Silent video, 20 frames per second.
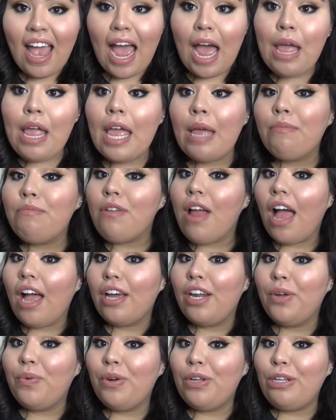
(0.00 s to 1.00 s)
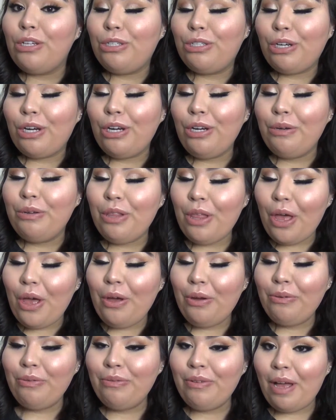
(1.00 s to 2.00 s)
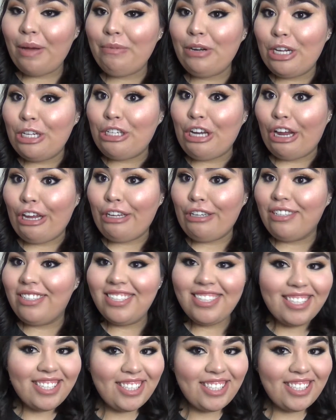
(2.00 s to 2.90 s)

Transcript: I am not gonna wear this shirt though. I'm gonna change.